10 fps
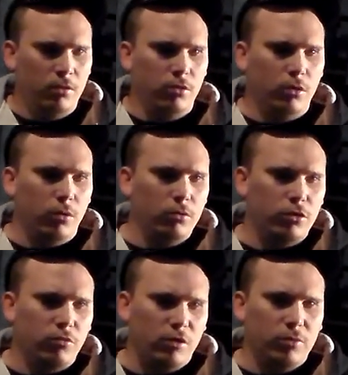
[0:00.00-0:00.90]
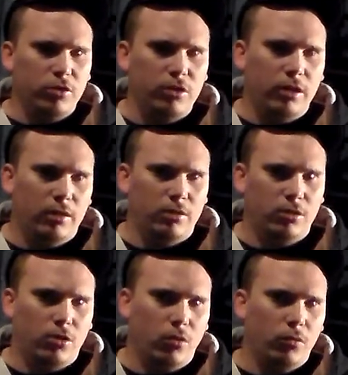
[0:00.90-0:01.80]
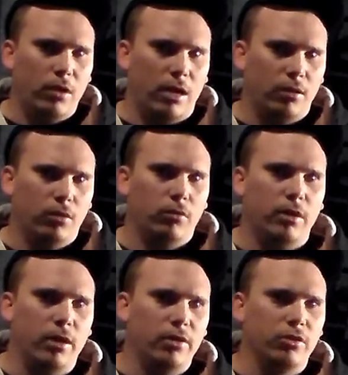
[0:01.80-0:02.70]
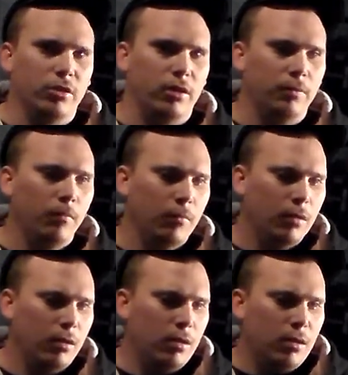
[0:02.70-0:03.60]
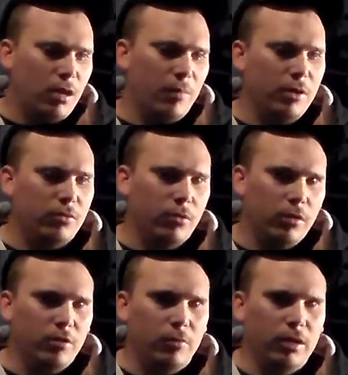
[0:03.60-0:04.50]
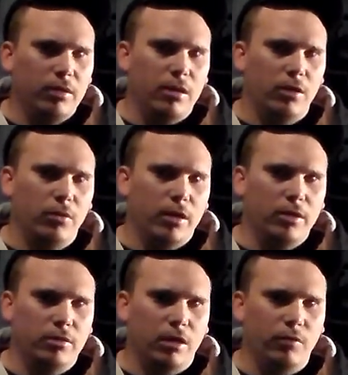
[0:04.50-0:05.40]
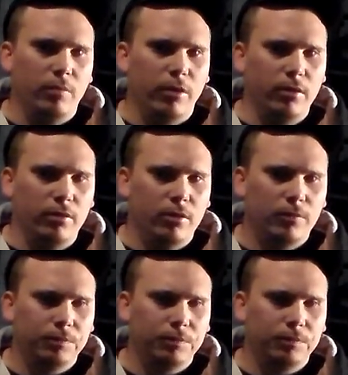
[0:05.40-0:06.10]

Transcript: So those 3 machines go to that location, and I make really good money at that location every month.